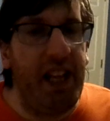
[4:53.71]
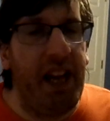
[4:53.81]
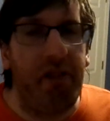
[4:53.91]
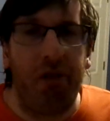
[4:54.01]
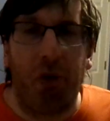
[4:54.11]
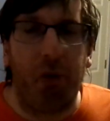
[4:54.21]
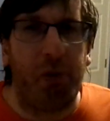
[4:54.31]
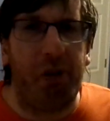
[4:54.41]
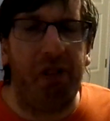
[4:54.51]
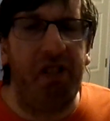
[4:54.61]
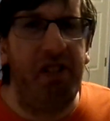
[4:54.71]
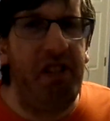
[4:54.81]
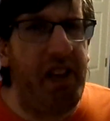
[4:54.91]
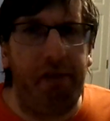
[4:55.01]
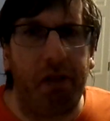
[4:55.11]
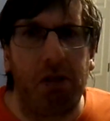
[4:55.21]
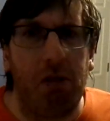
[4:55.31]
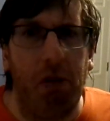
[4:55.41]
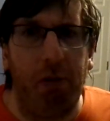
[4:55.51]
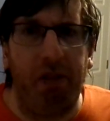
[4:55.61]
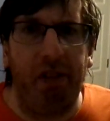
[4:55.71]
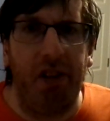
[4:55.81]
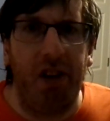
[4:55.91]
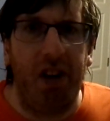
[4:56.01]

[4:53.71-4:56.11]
that door will never close.